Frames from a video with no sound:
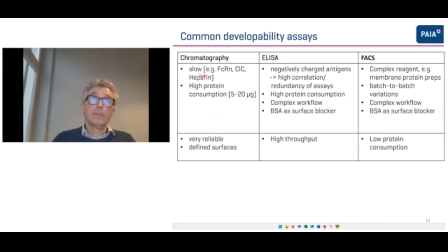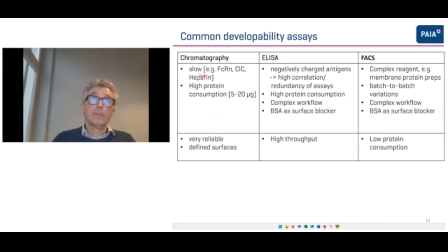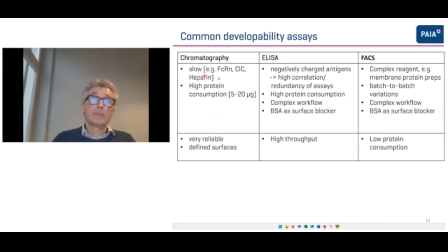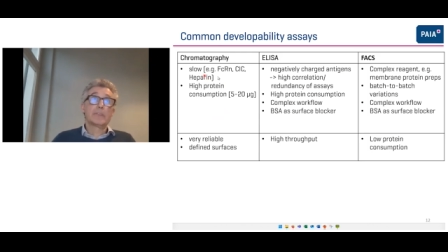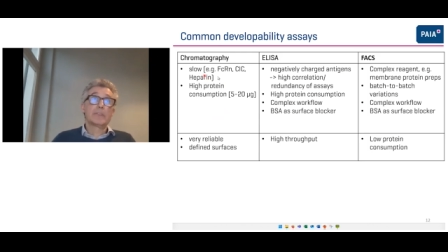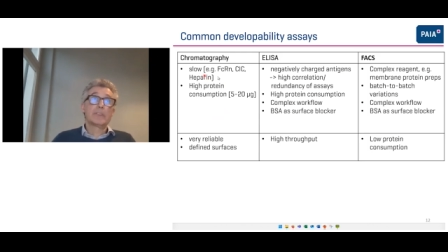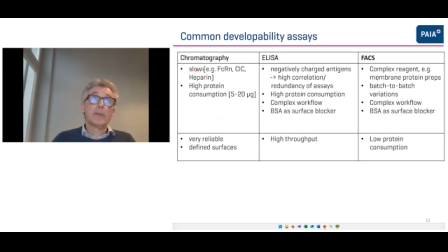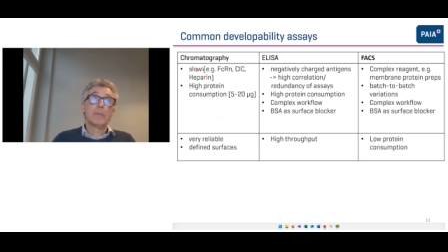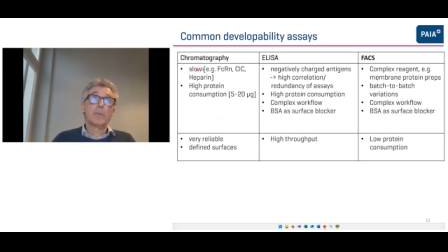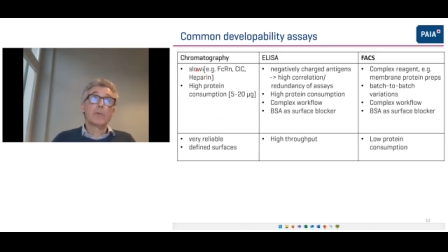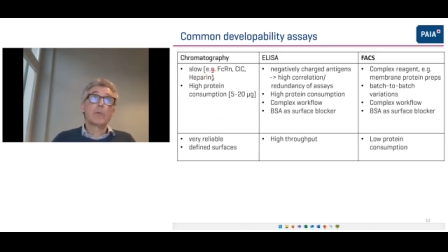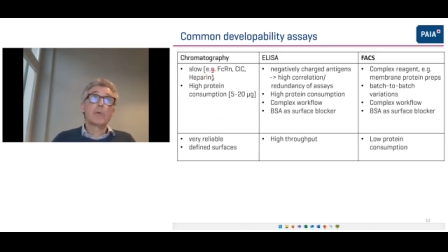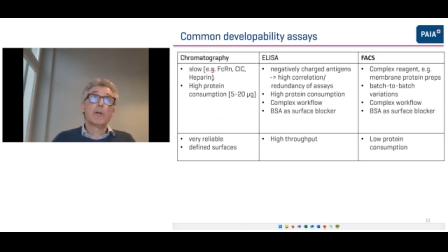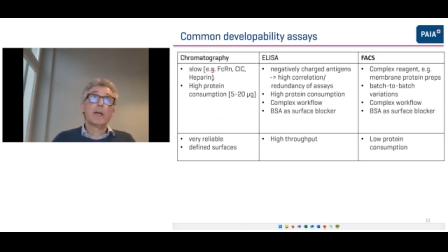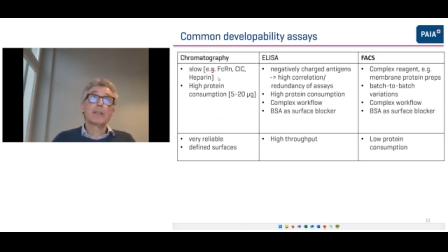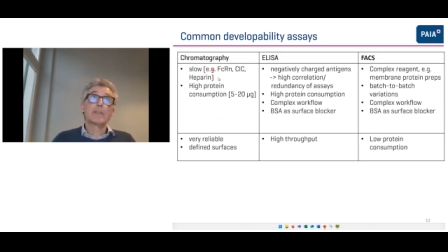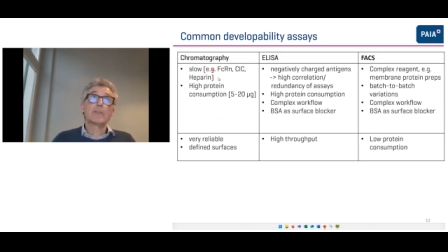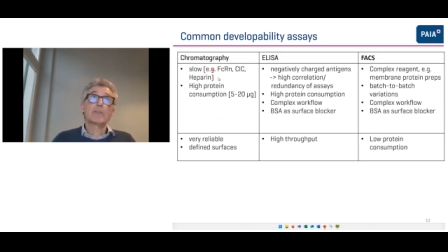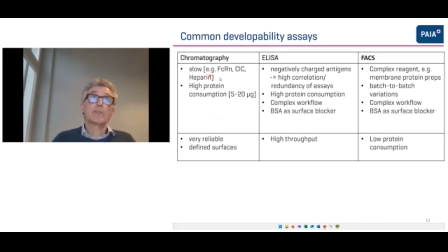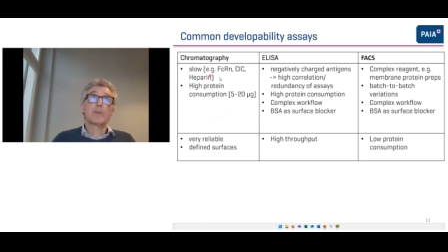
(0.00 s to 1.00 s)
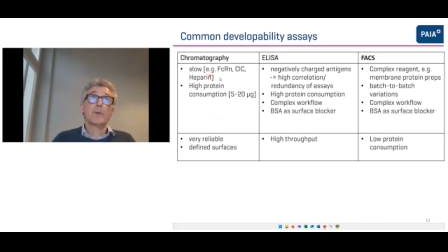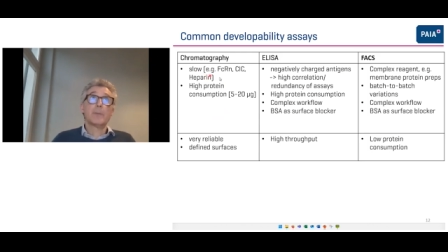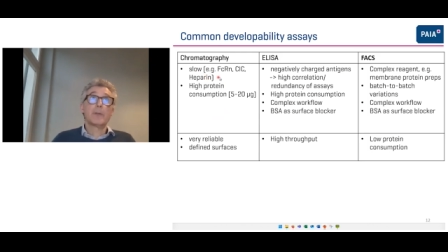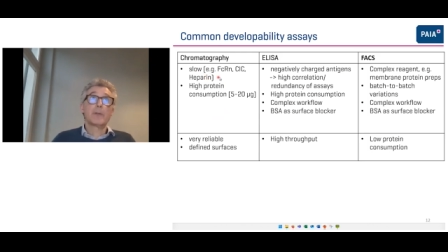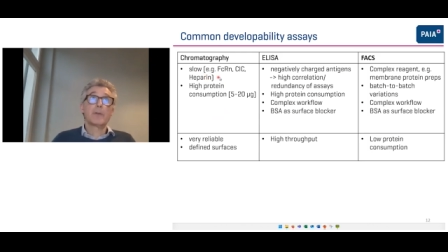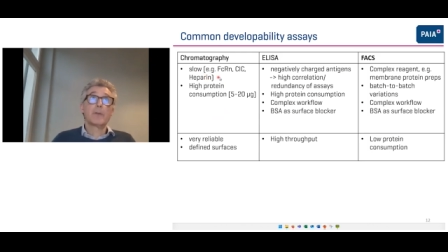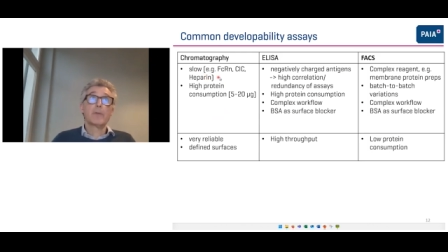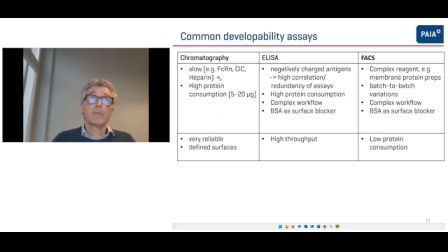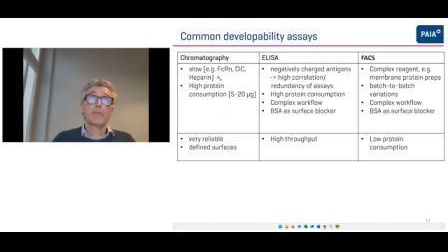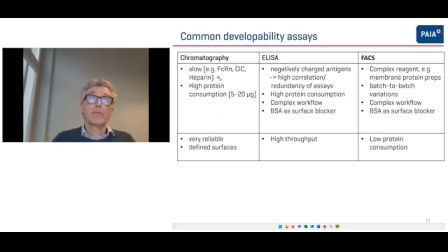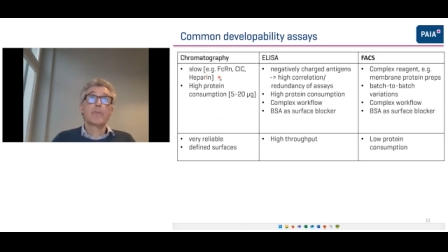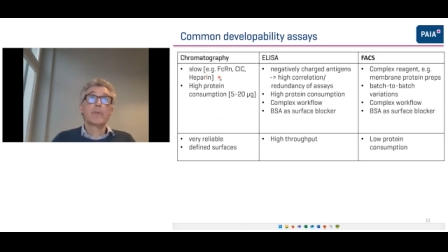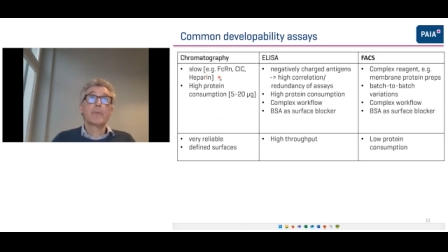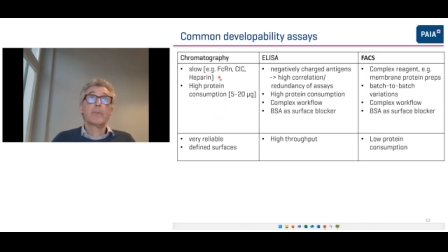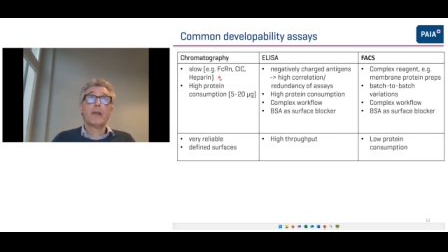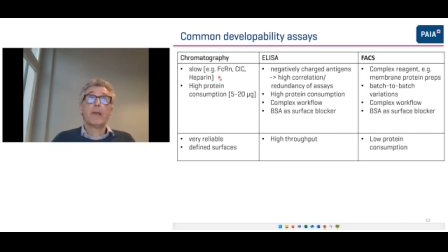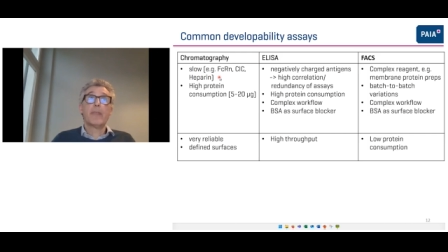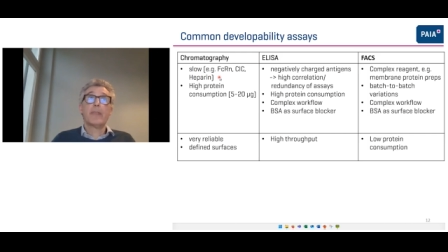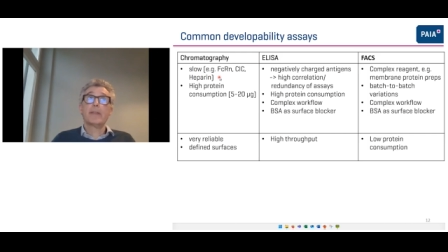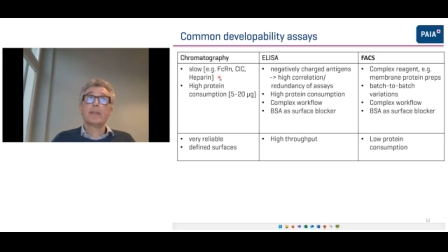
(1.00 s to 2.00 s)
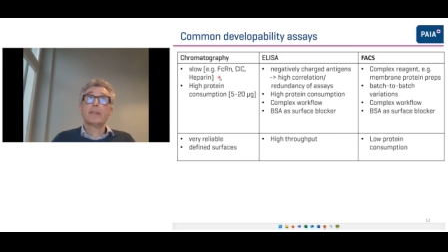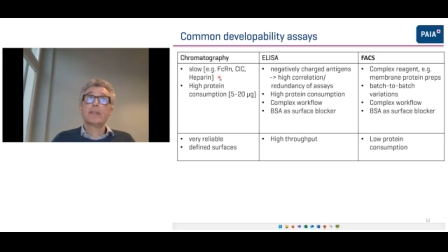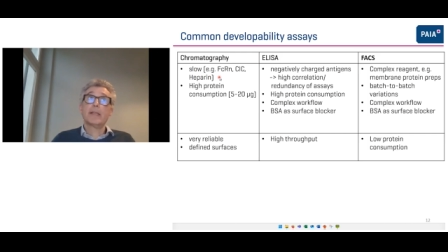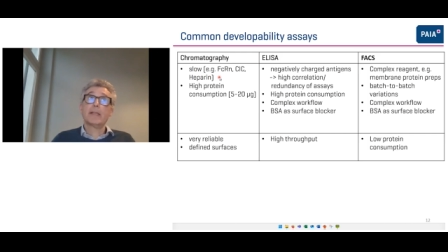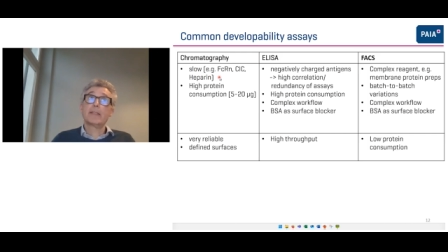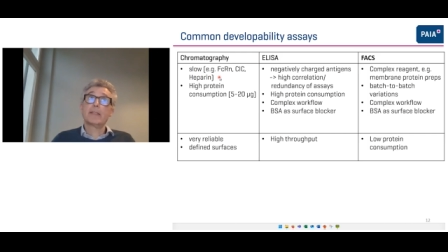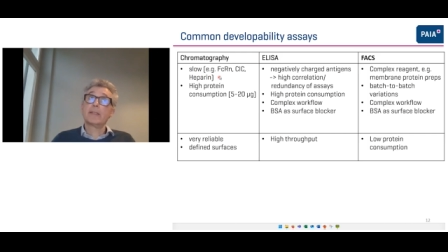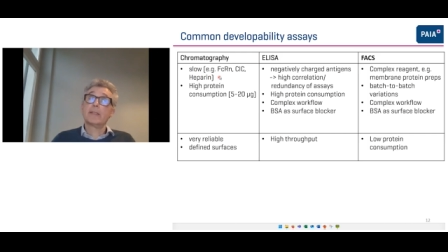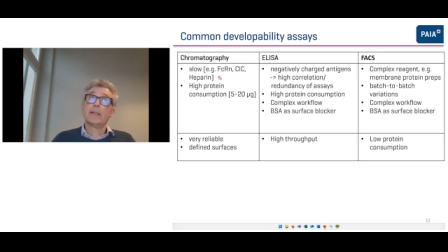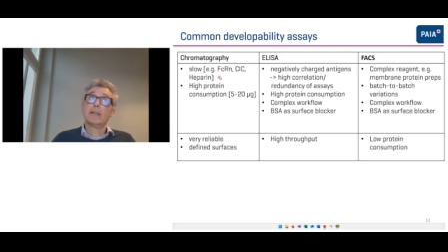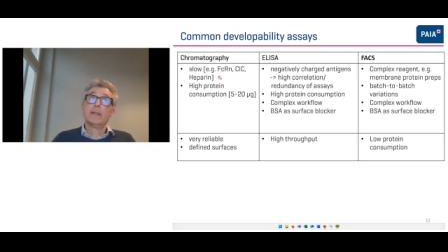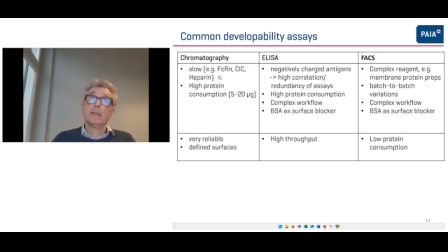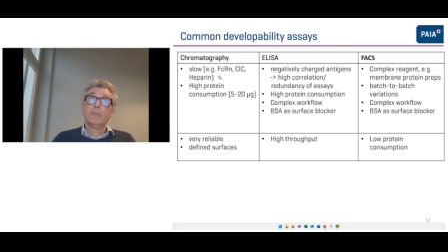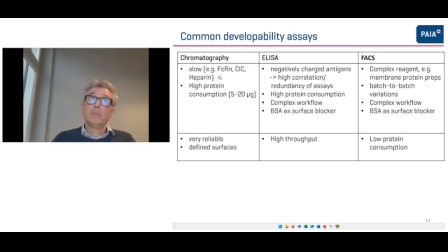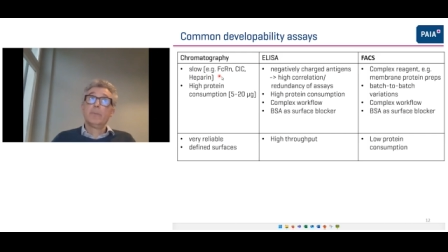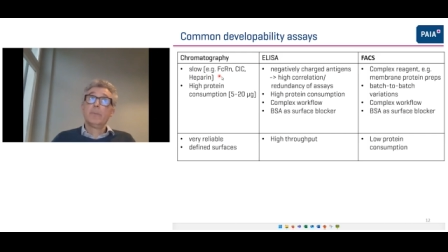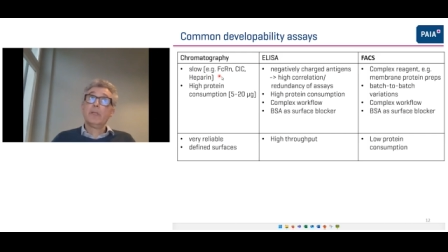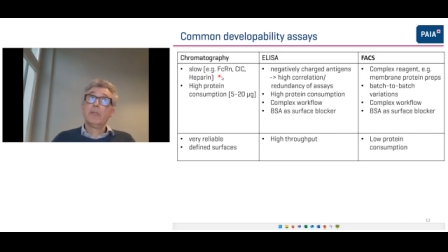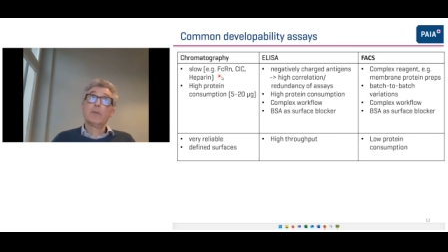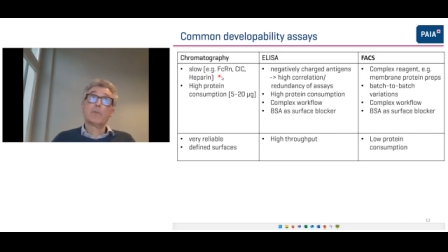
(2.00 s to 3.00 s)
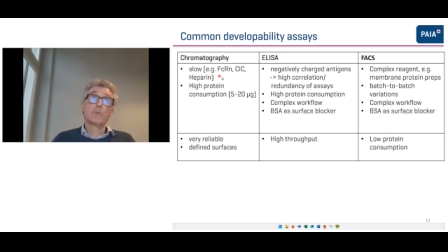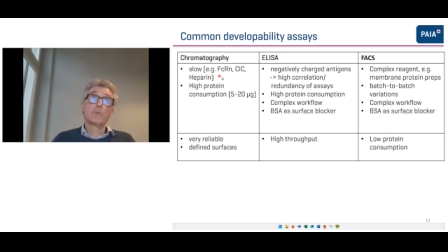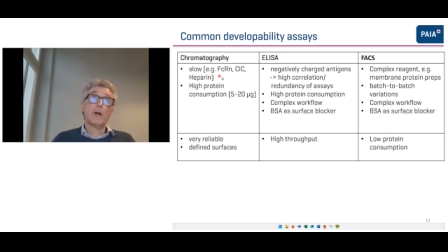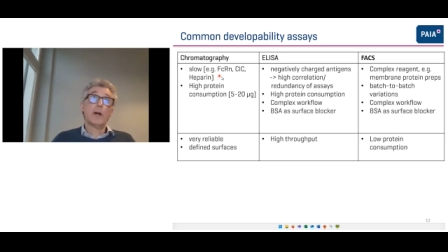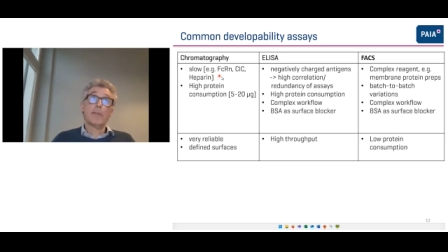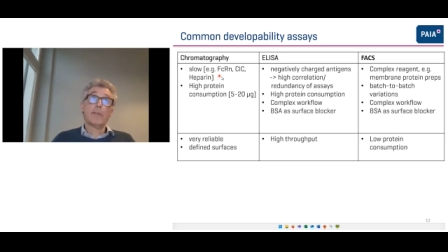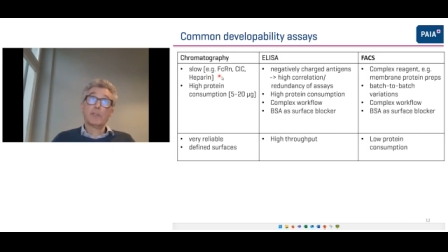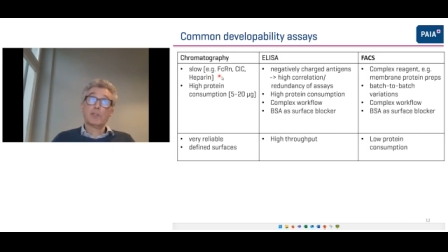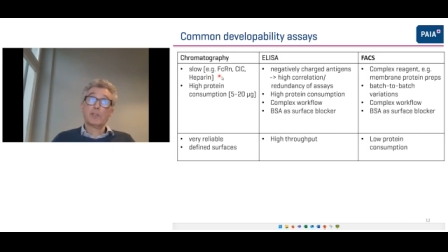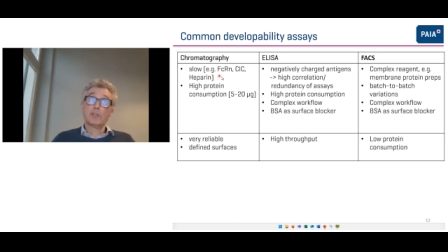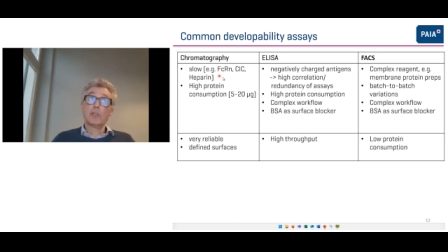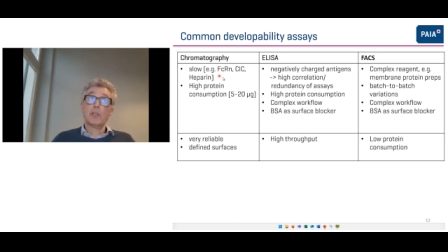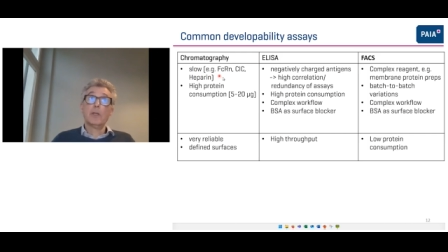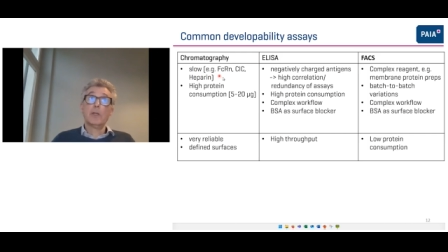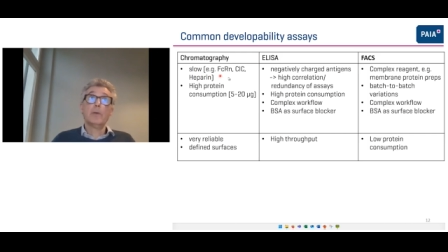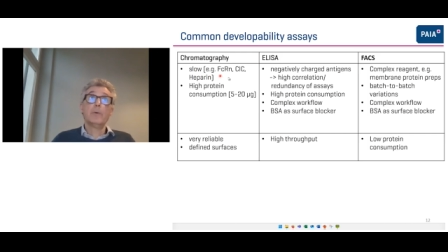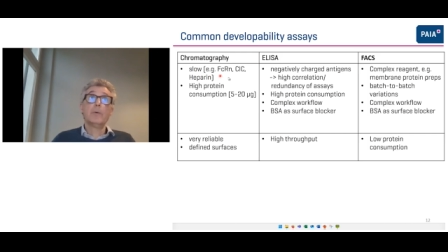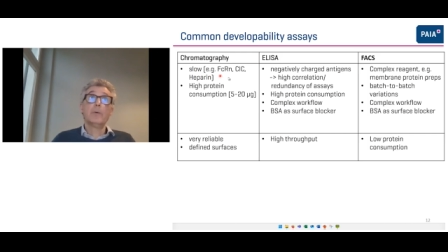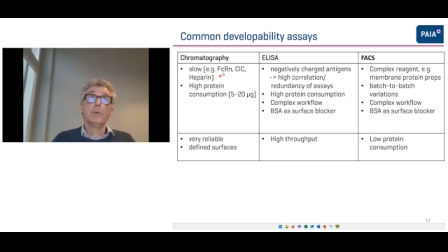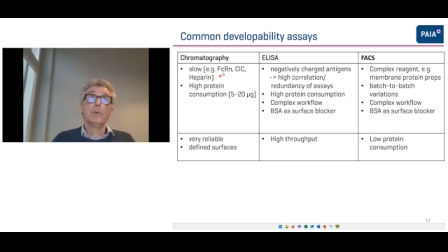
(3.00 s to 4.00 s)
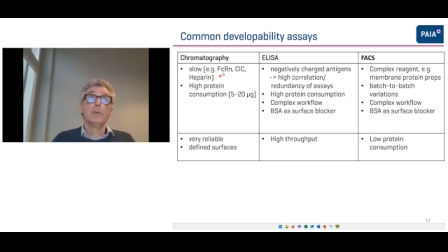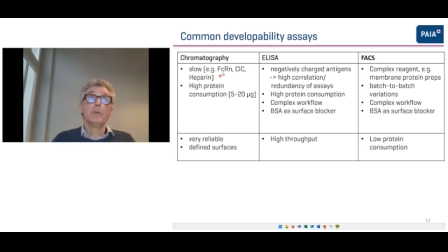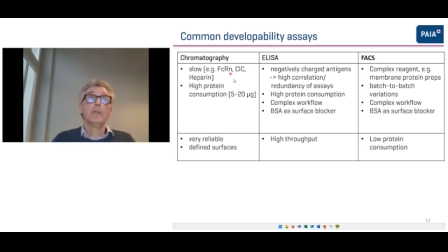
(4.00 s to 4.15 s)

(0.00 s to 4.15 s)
summarize chromatography methods as being rather slow,